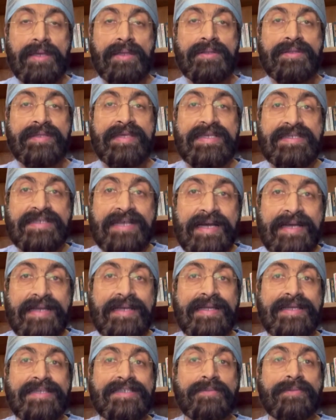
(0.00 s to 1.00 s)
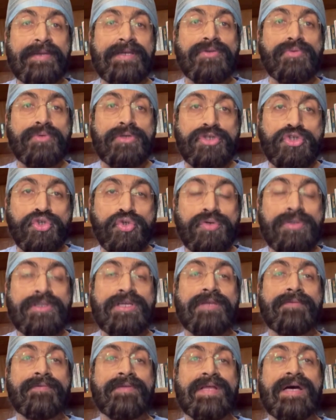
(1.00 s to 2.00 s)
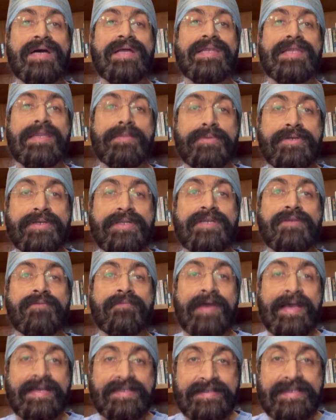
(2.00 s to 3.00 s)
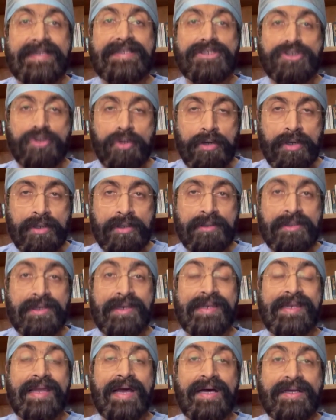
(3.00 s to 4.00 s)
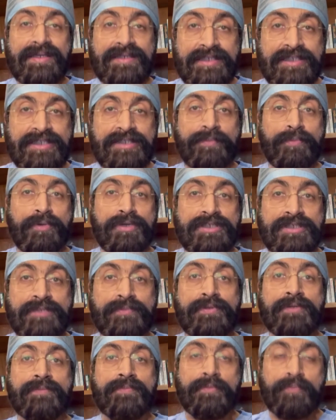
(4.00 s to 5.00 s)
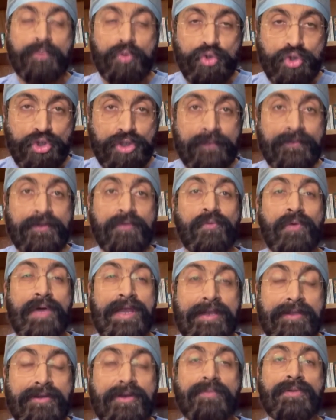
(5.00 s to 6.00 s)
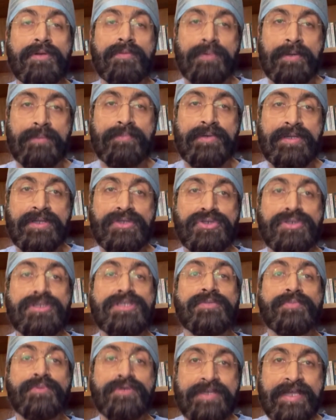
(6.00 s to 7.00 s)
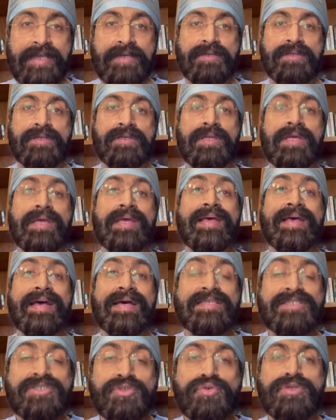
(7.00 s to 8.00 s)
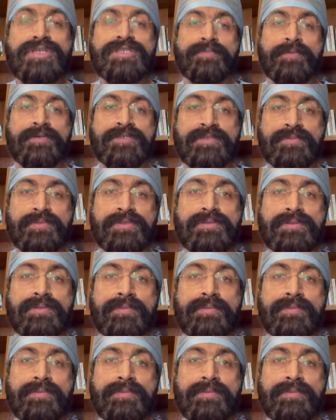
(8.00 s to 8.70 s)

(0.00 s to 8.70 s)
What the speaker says: These guidelines are meant to ensure that with our limited vaccine stock, the largest possible proportion of the vulnerable population is protected as soon as possible.